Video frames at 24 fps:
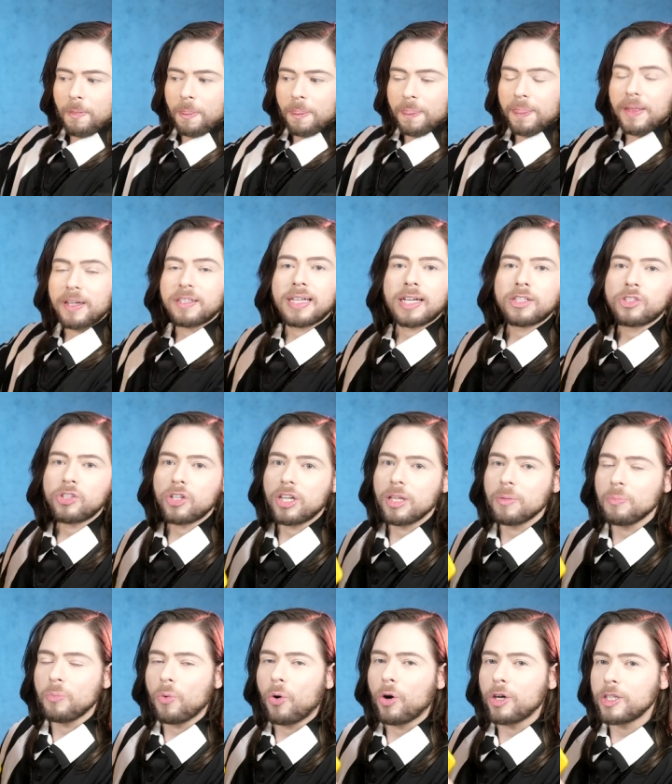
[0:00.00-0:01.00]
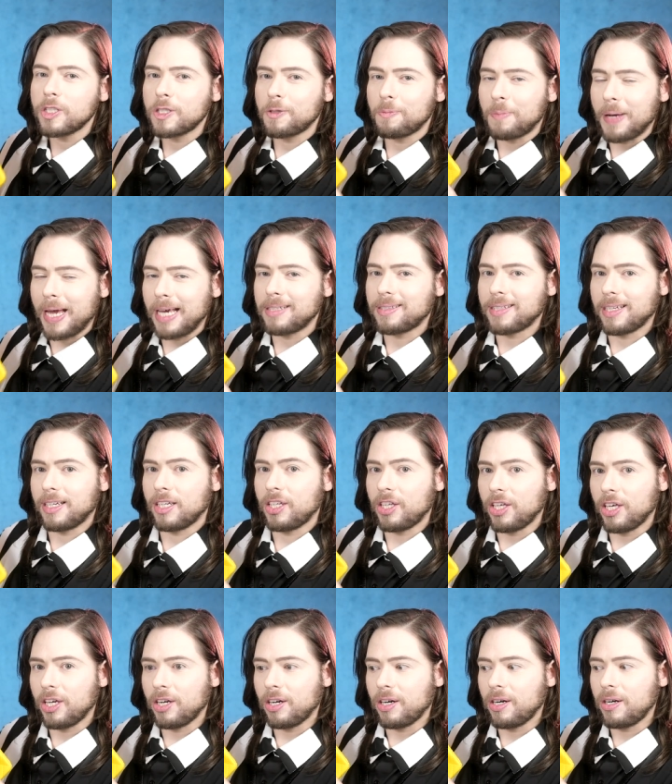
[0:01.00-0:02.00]
There's actually more space in
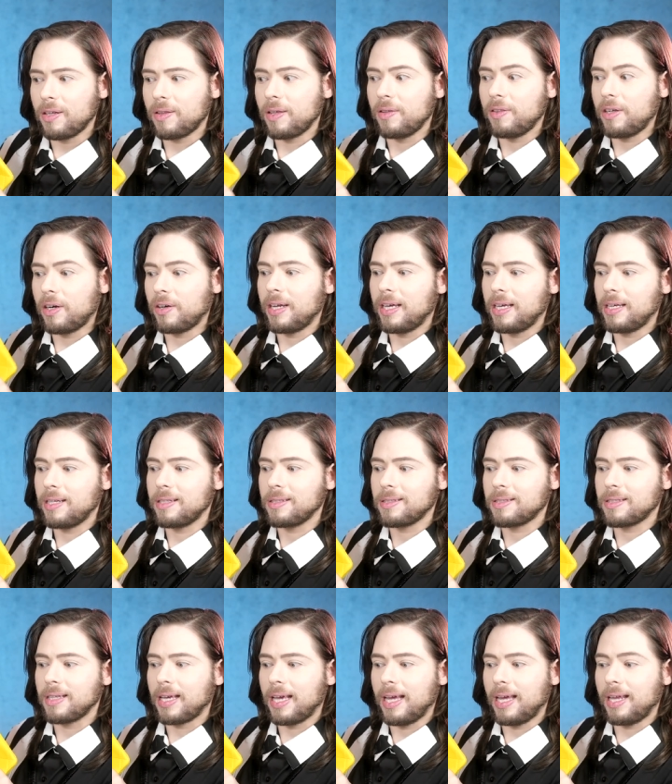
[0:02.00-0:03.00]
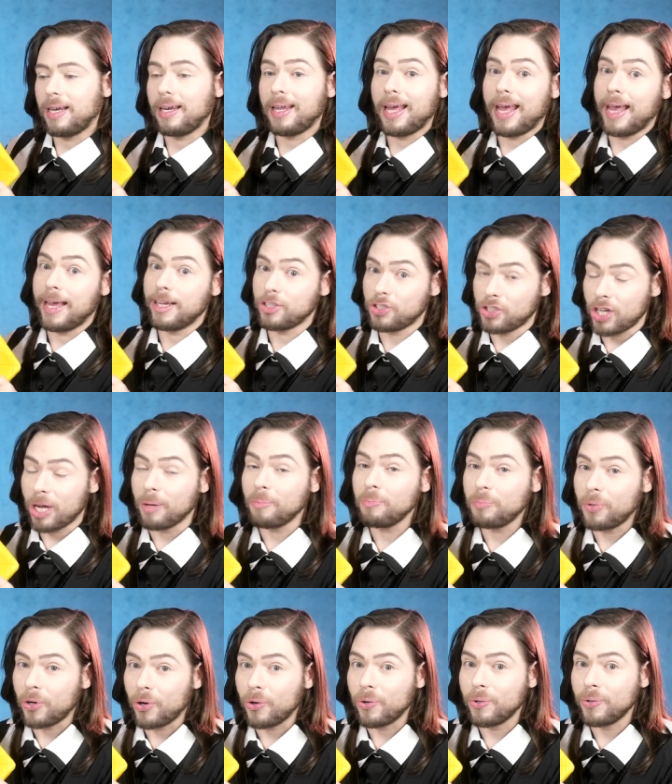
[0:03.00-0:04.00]
here than there is in a
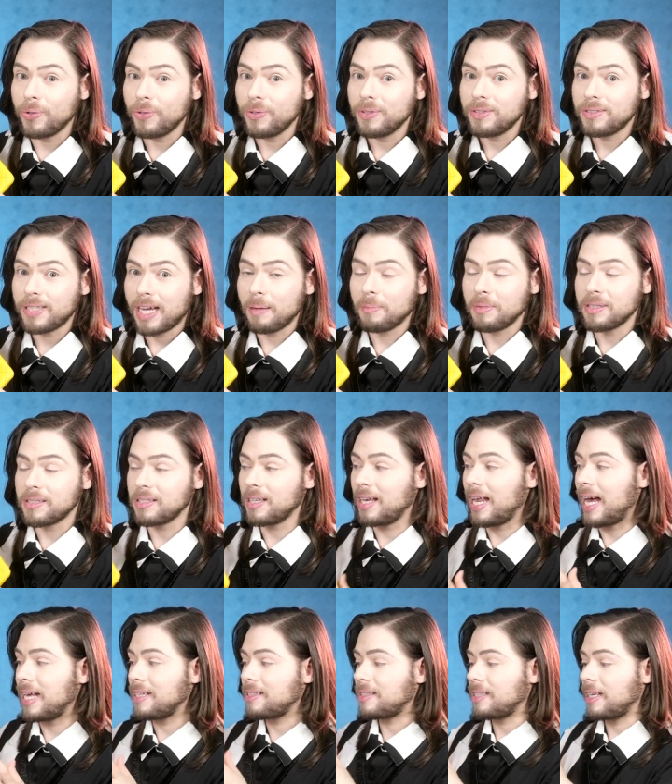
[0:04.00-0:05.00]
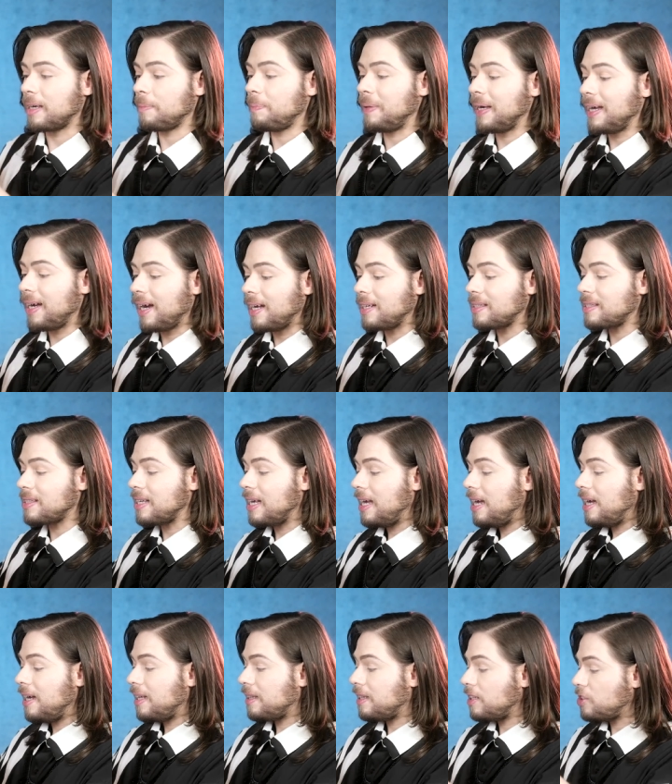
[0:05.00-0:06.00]
Jumbo Timeless Classic because
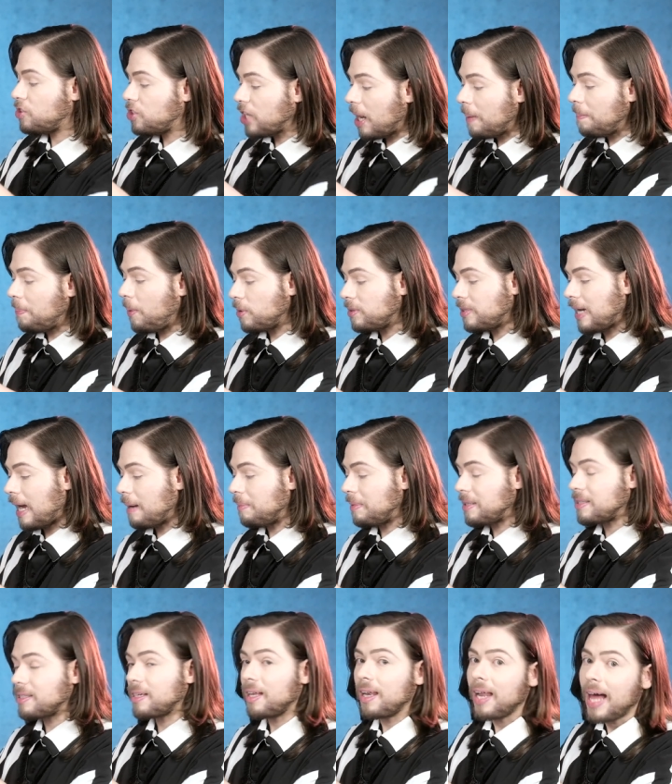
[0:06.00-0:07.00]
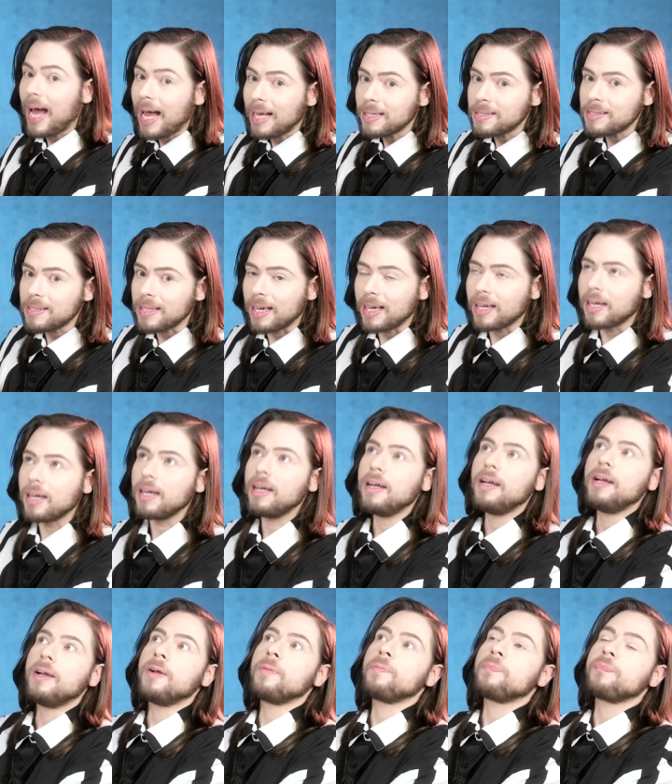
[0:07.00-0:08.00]
the Jumbo Timeless Classic
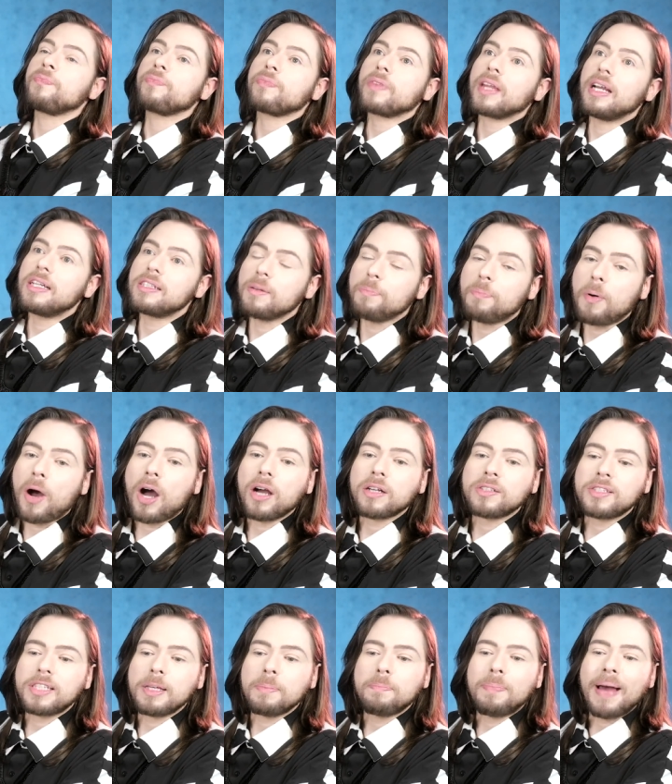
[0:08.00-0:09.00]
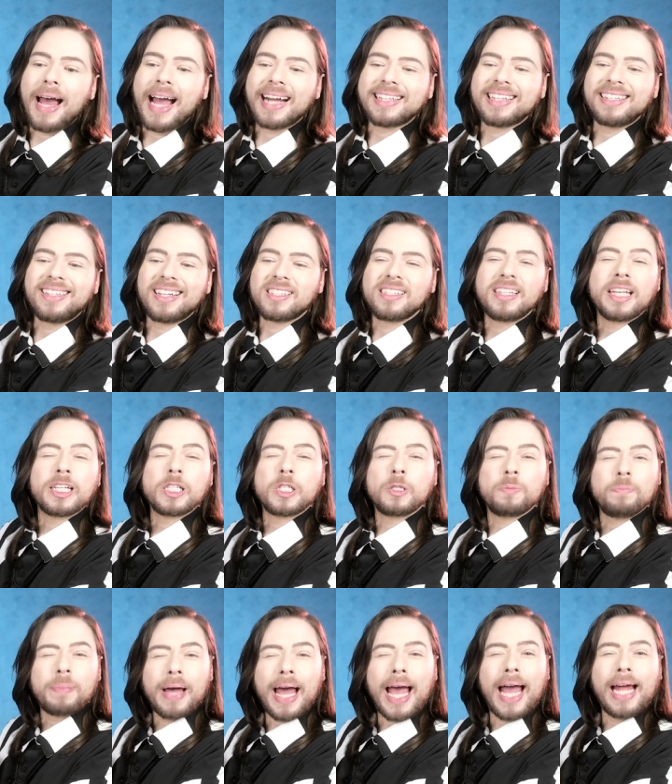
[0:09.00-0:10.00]
is a boxy bag that doesn't
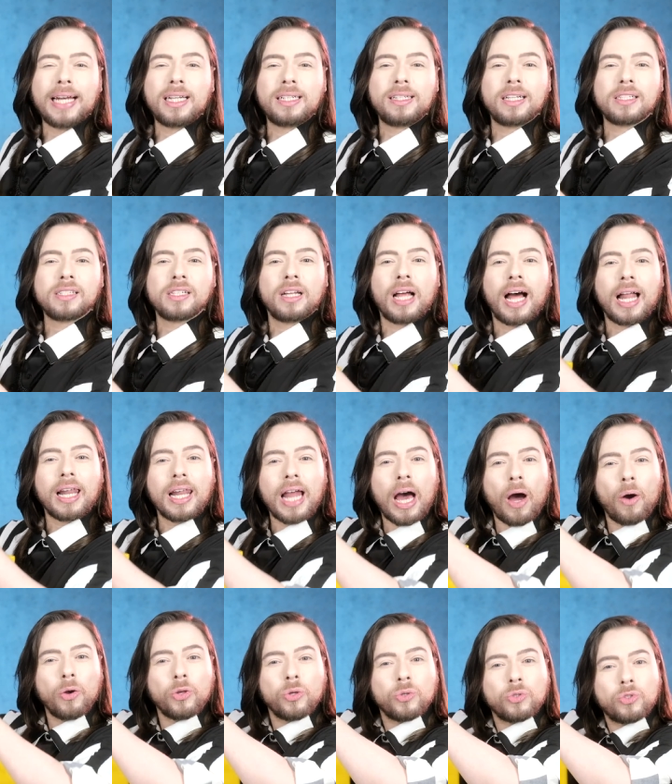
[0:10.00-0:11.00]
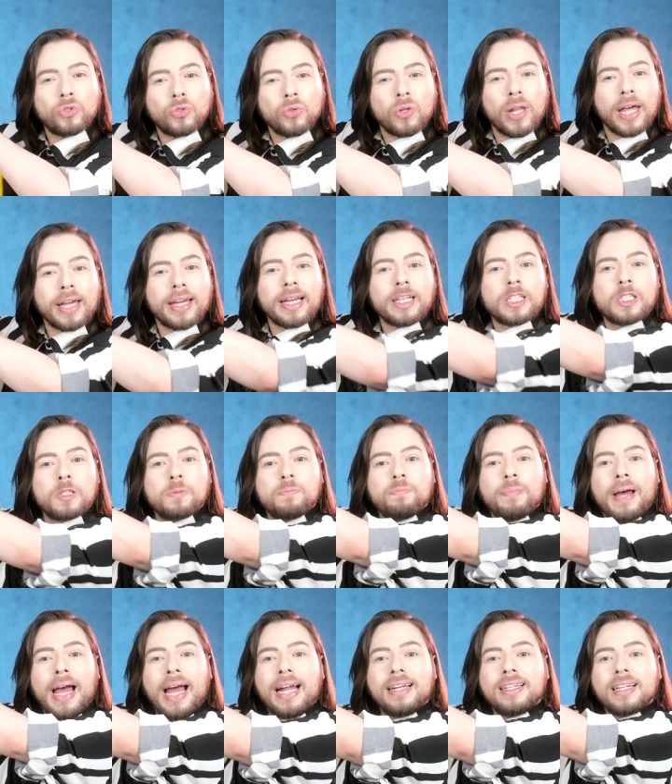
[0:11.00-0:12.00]
expand. It doesn't allow you to like
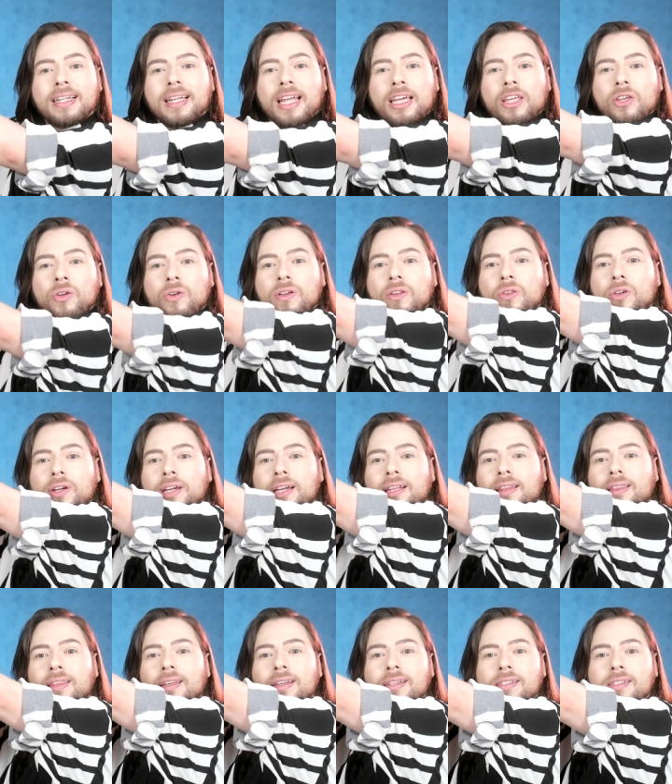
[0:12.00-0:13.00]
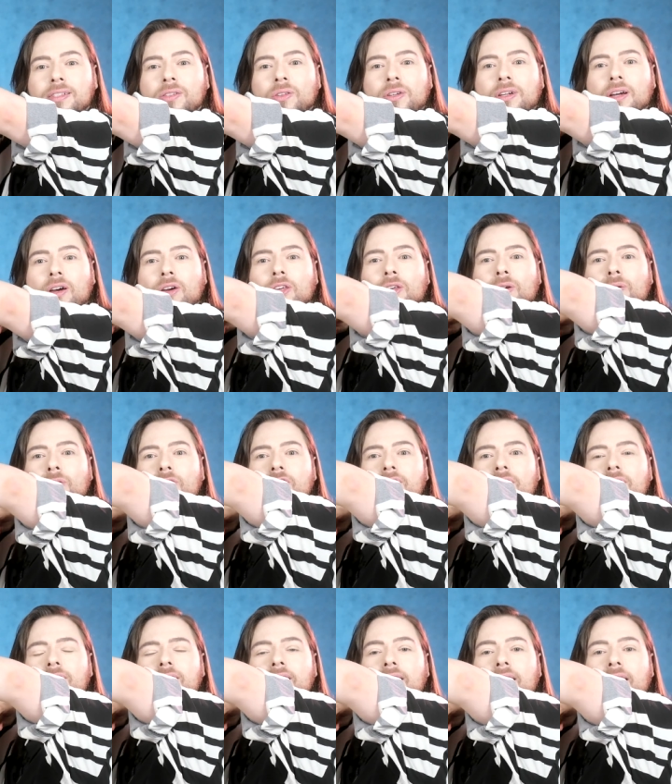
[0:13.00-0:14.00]
expand it. Like you look at this, look how huge
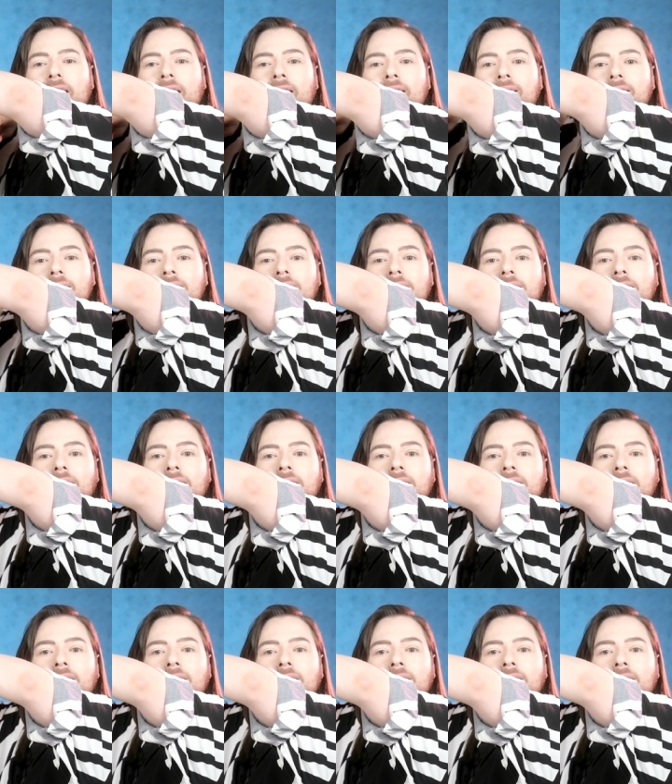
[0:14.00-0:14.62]
this thing gets